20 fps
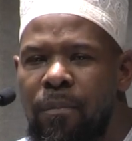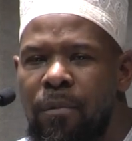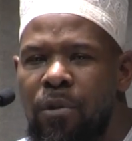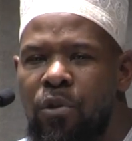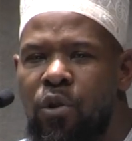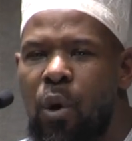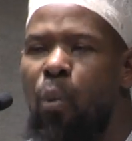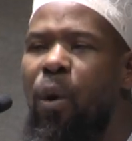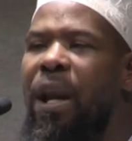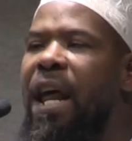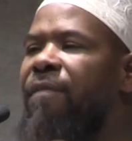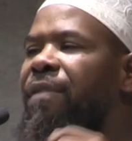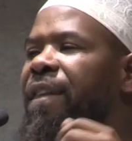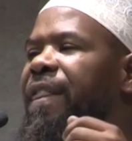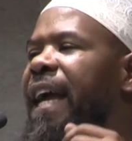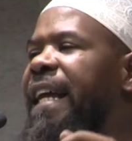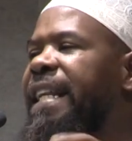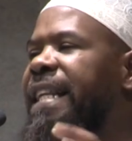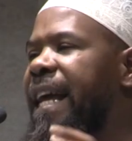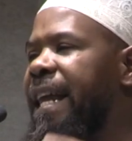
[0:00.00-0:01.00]
So whatever
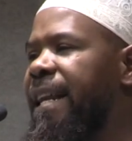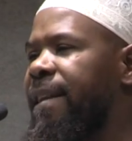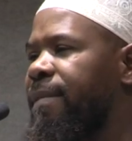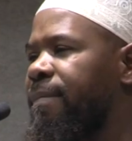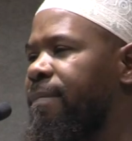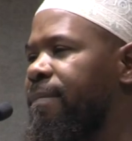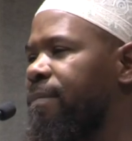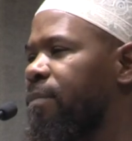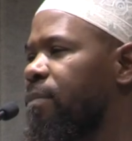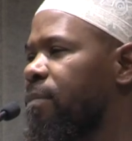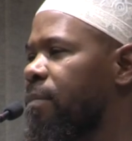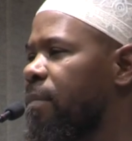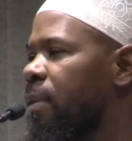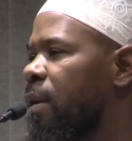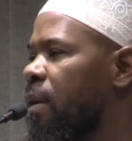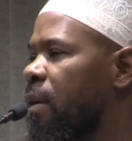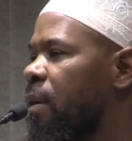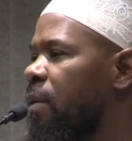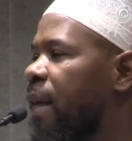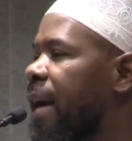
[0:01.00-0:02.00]
they did,
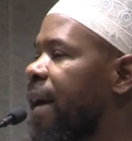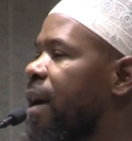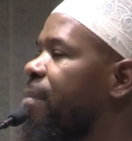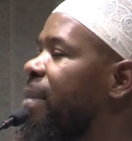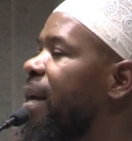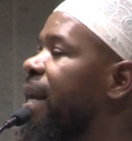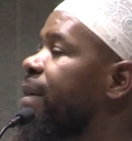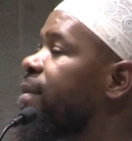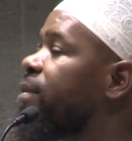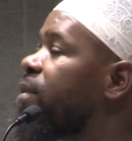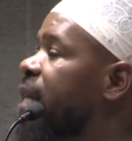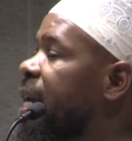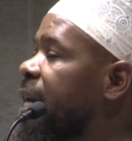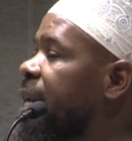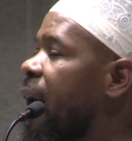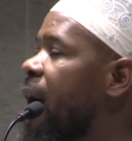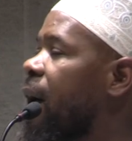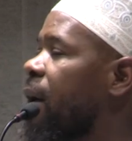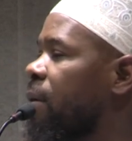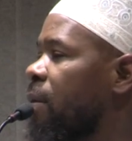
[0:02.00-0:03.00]
they committed
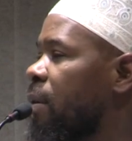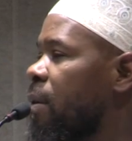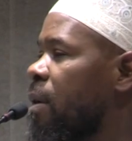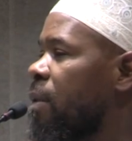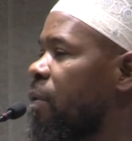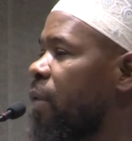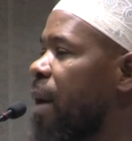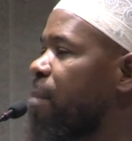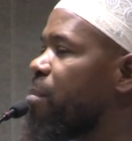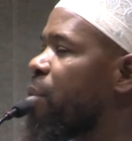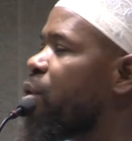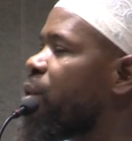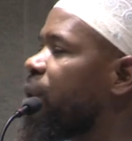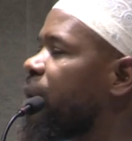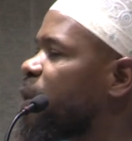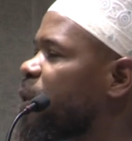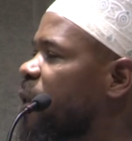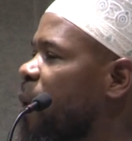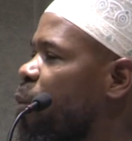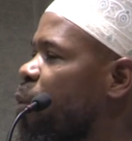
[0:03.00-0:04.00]
zina, they
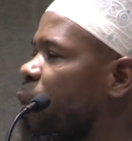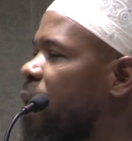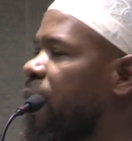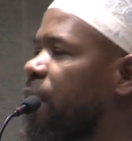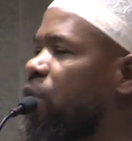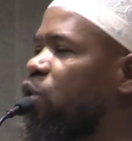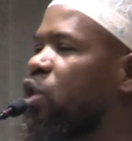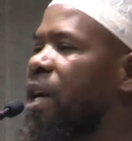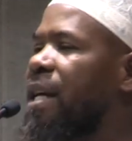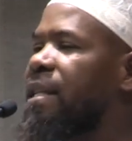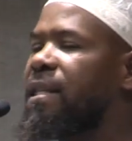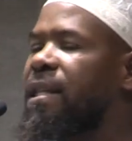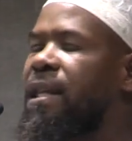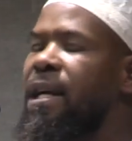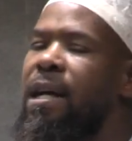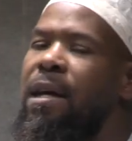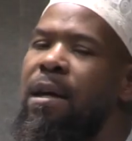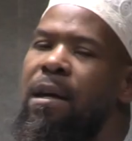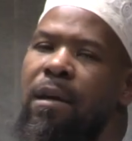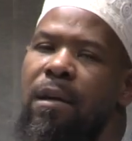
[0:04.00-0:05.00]
murdered someone
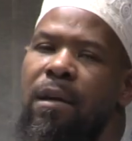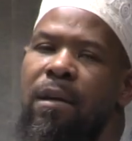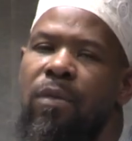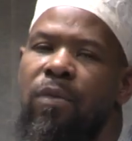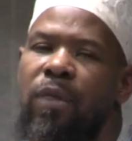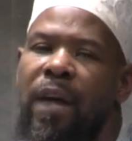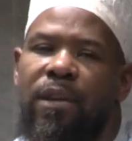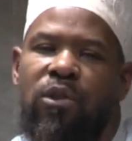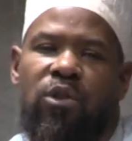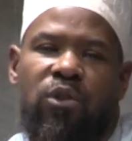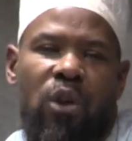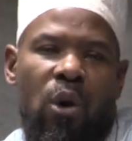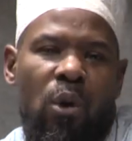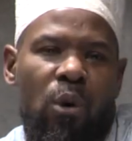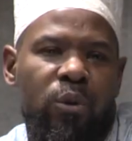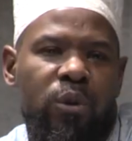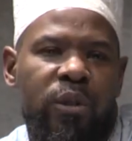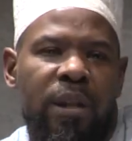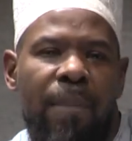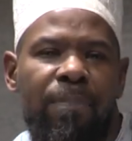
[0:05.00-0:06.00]
unjustly, they
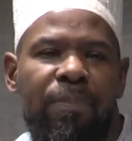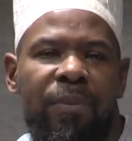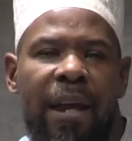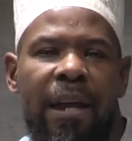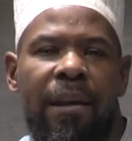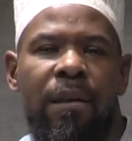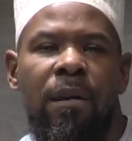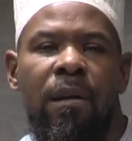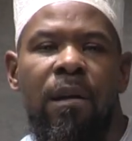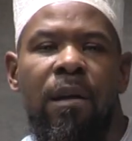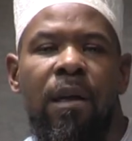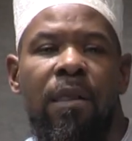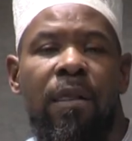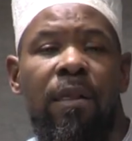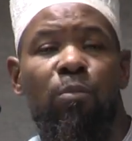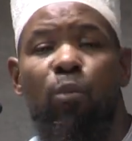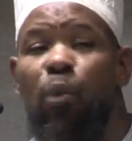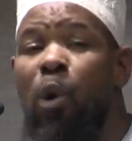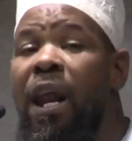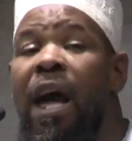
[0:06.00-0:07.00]
stole something,
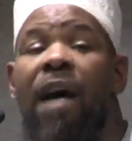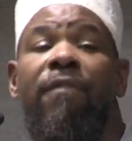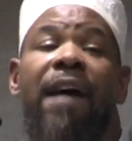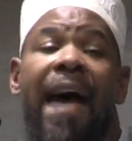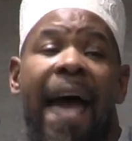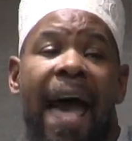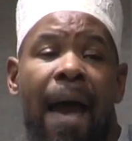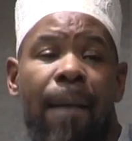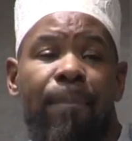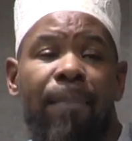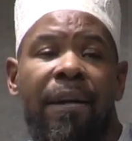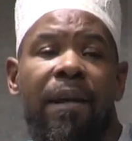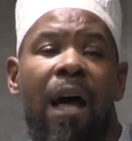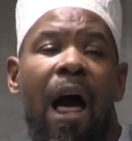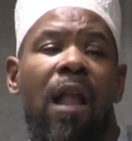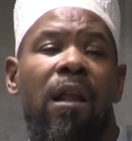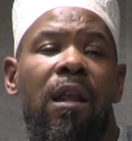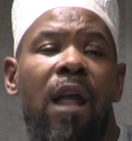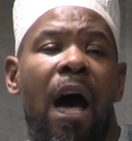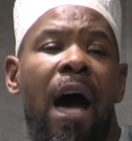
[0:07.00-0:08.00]
whatever happened,
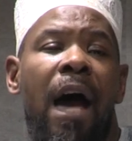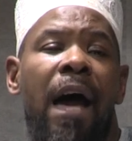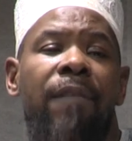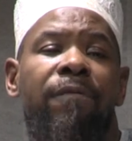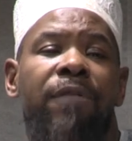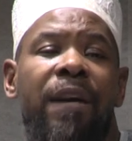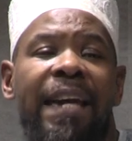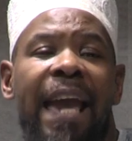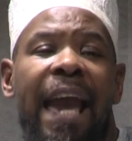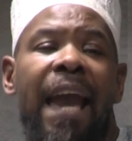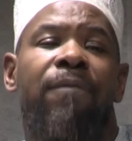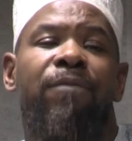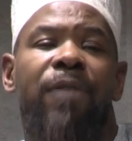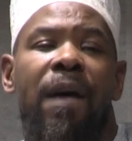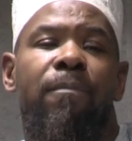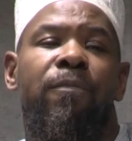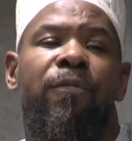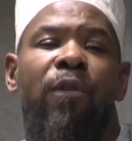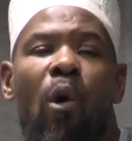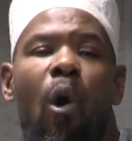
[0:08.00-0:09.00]
Allah forgave
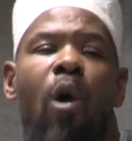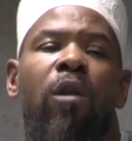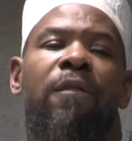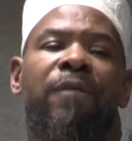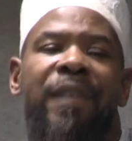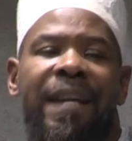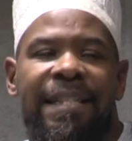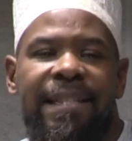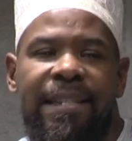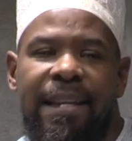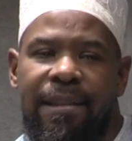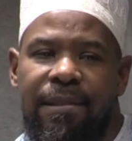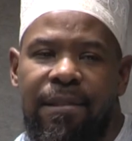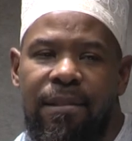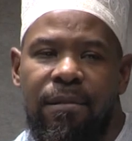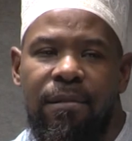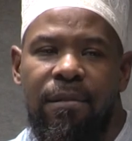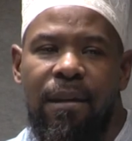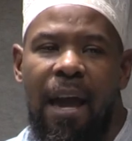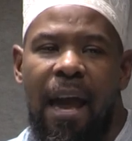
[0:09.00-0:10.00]
them for all of their
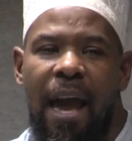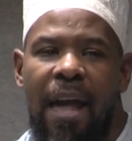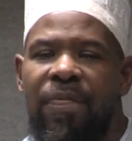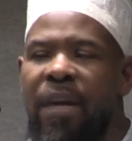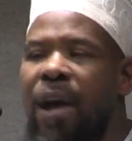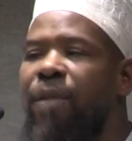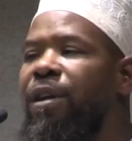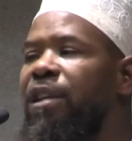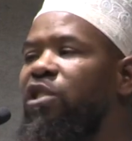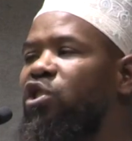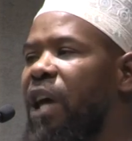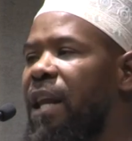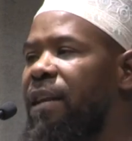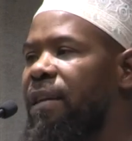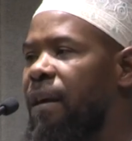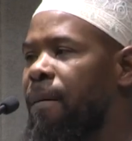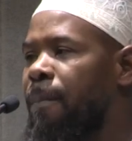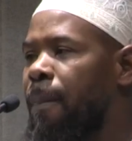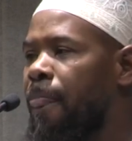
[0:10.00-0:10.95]
sins, and they're in Jannah.